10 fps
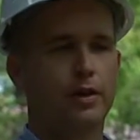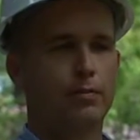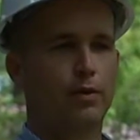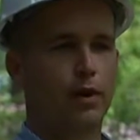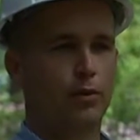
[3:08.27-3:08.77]

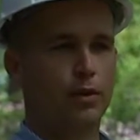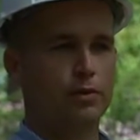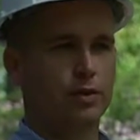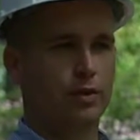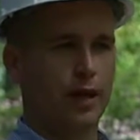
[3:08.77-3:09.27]
but we
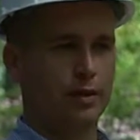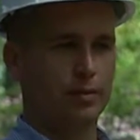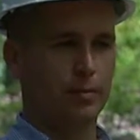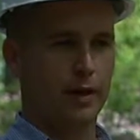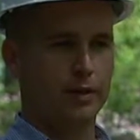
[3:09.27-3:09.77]
still had to
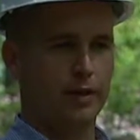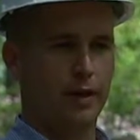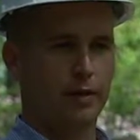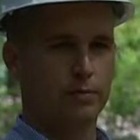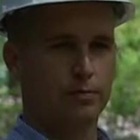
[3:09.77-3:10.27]

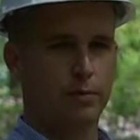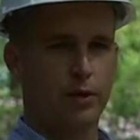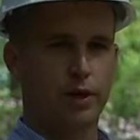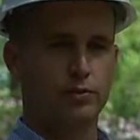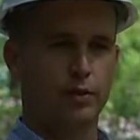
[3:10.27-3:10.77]
maintain
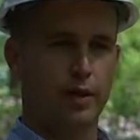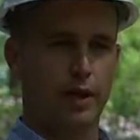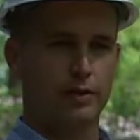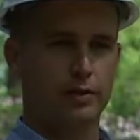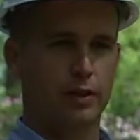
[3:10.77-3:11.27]
pedestrian
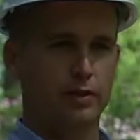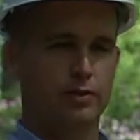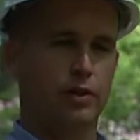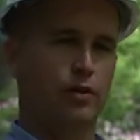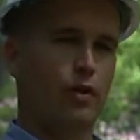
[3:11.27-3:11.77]
access
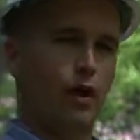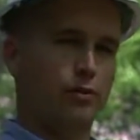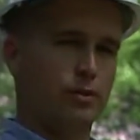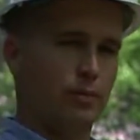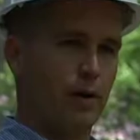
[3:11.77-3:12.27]
across
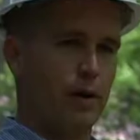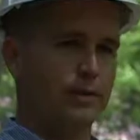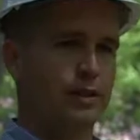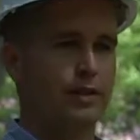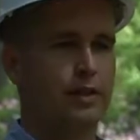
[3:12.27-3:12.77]
the
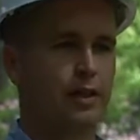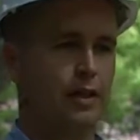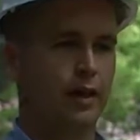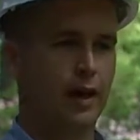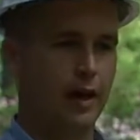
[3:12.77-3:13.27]
project.
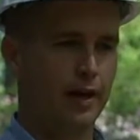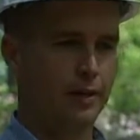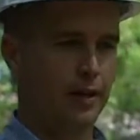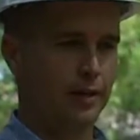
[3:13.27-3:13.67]
And at